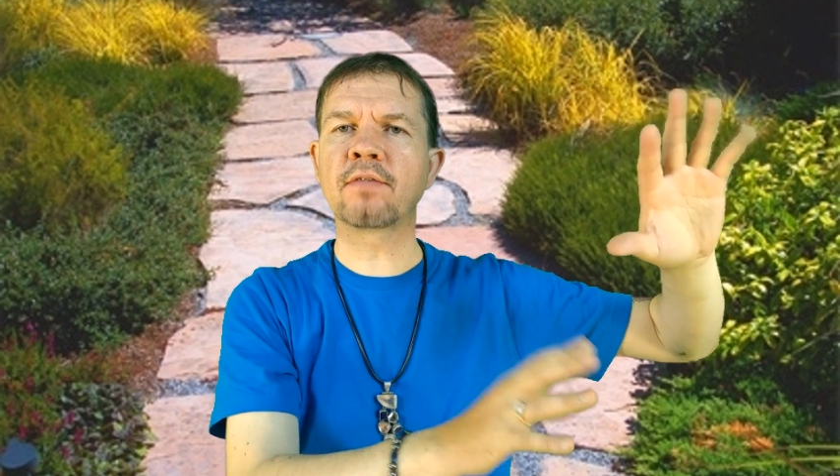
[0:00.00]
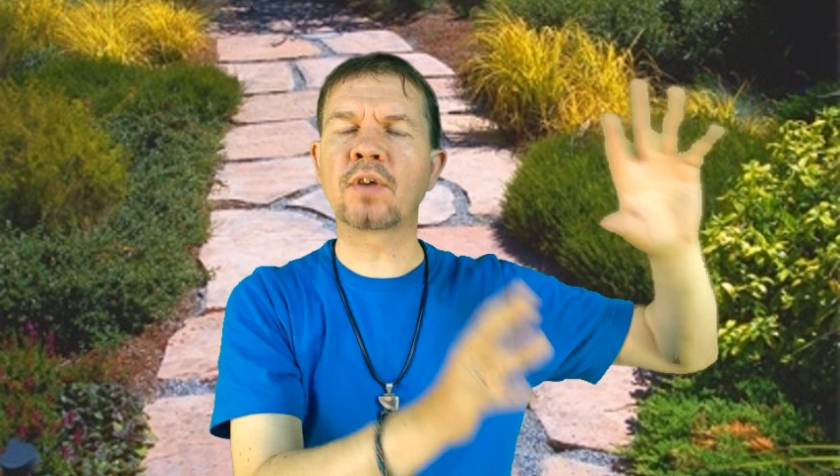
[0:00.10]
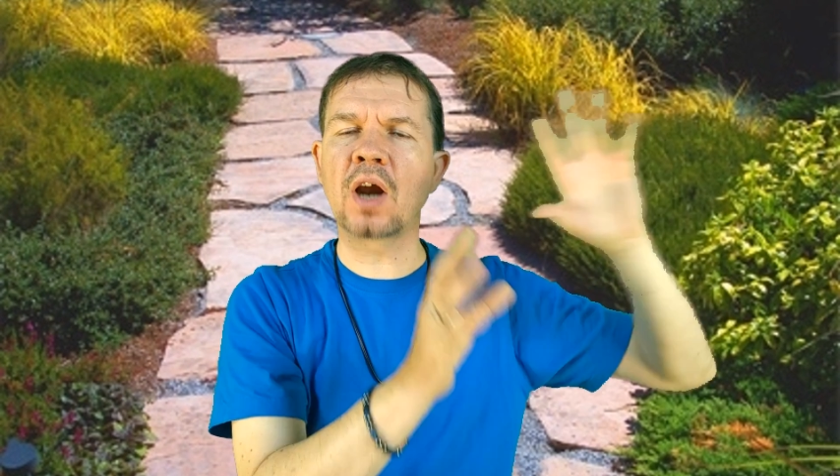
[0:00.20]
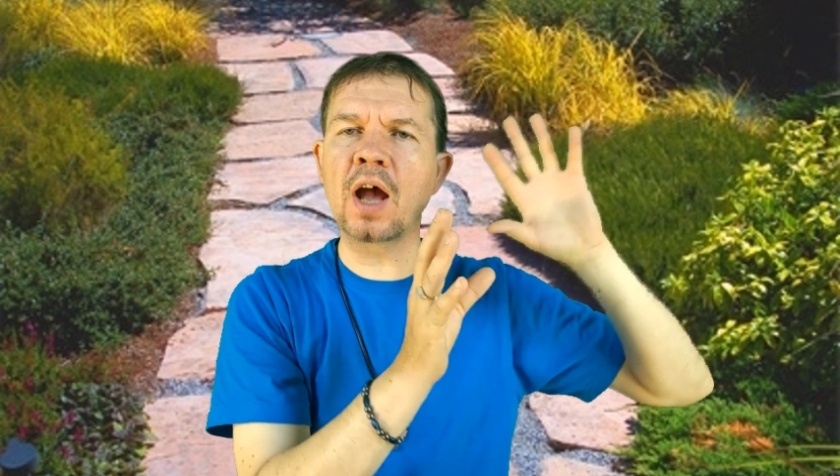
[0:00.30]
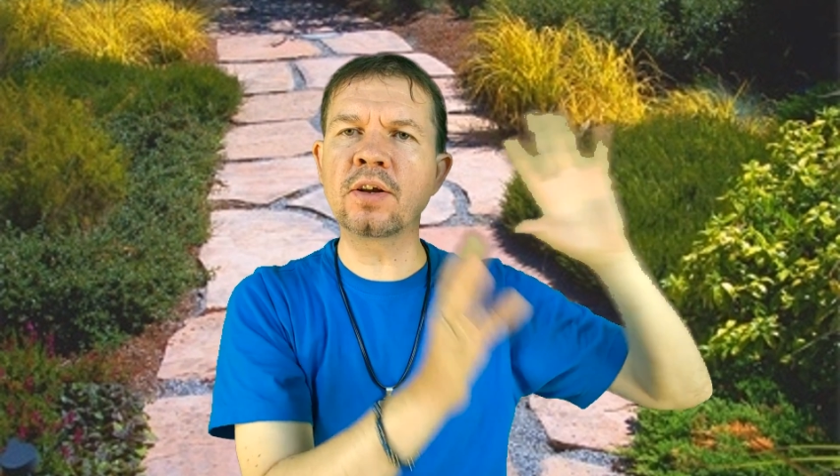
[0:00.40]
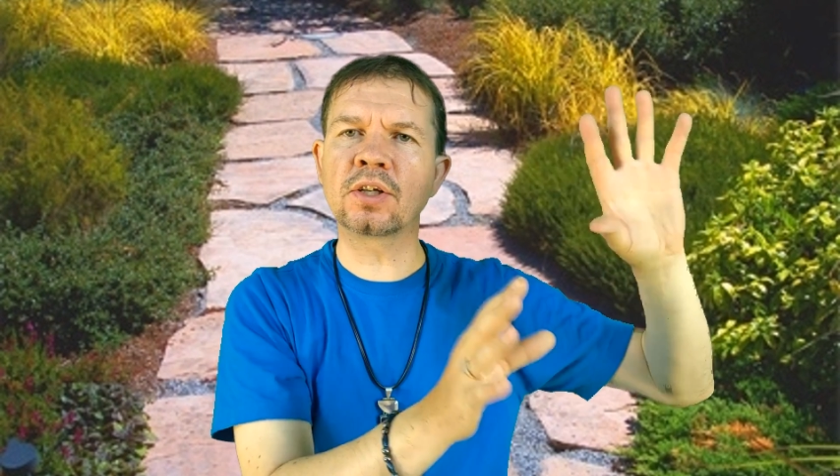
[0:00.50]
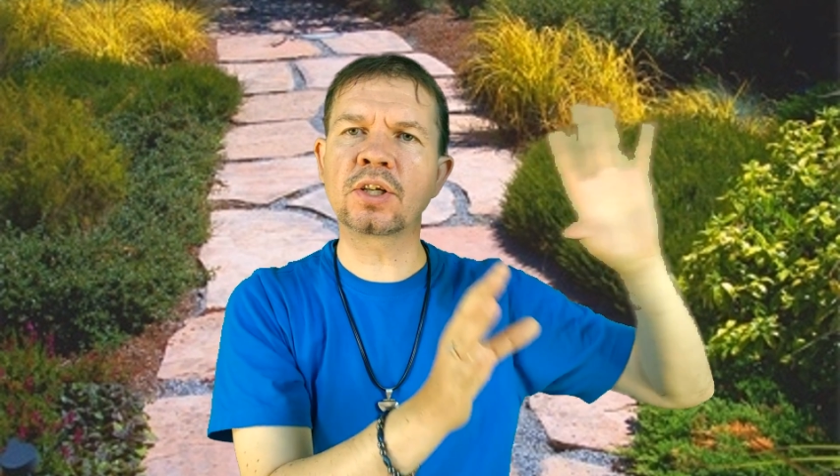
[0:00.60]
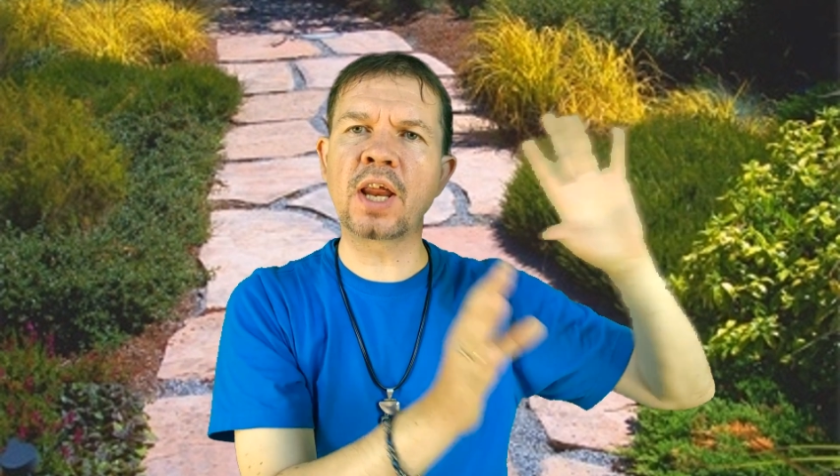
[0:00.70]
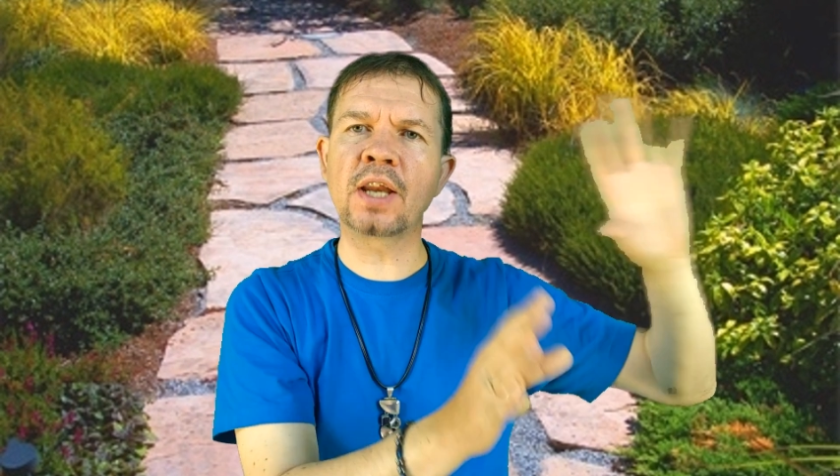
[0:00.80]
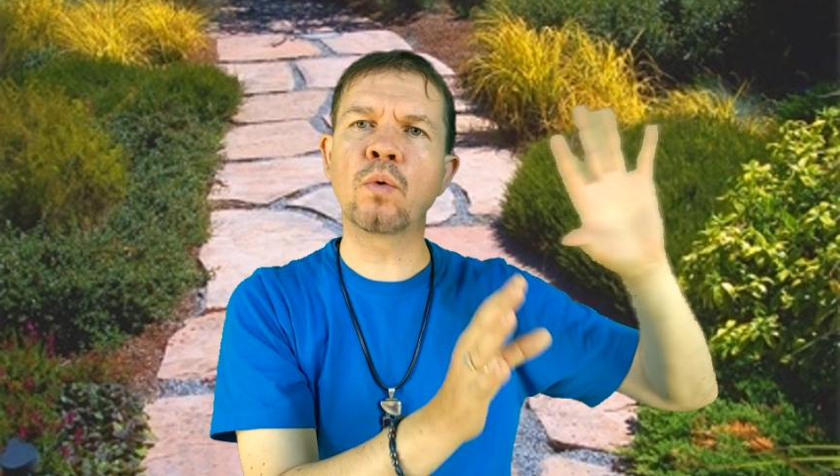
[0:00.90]
after
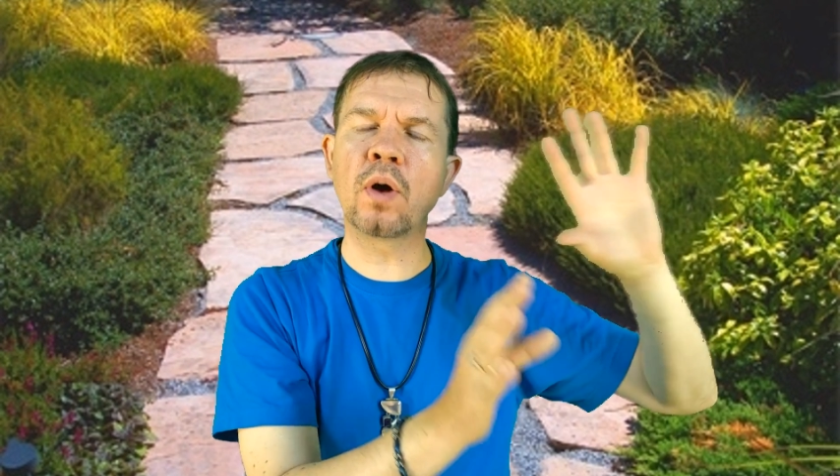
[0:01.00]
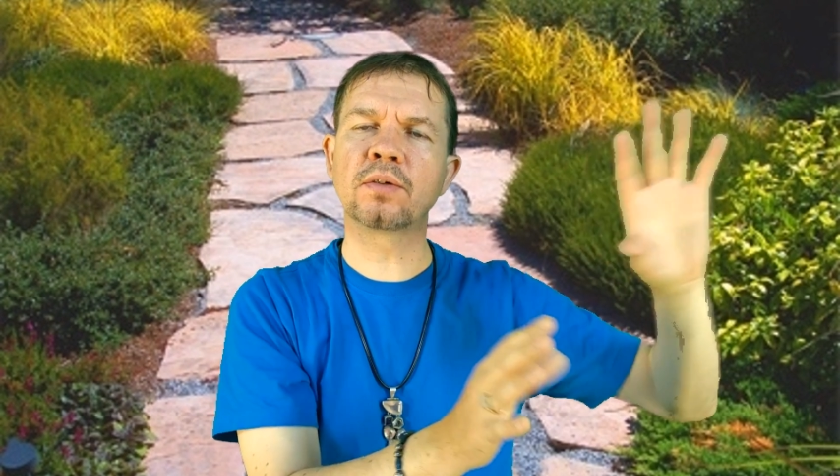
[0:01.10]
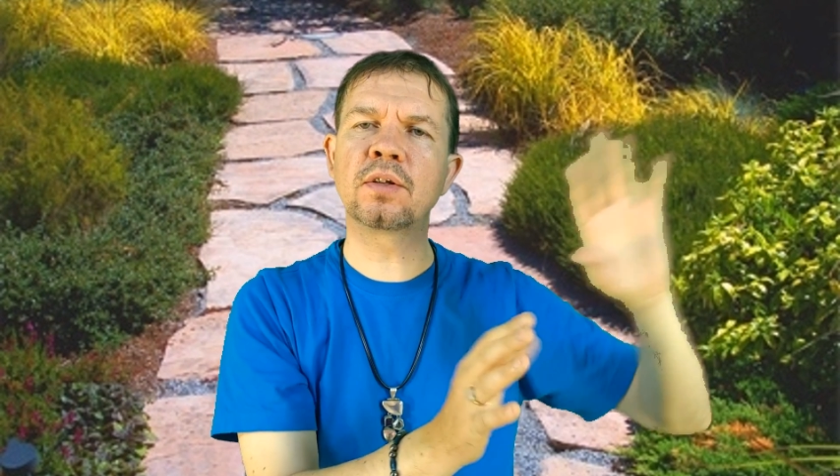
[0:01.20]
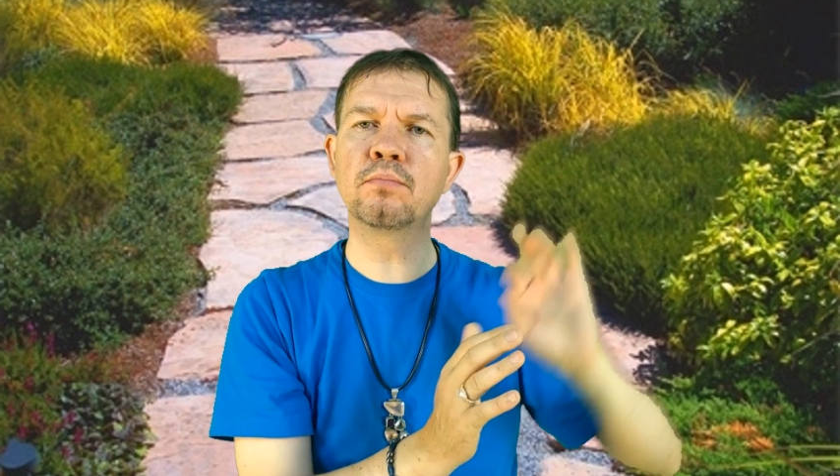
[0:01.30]
understanding what's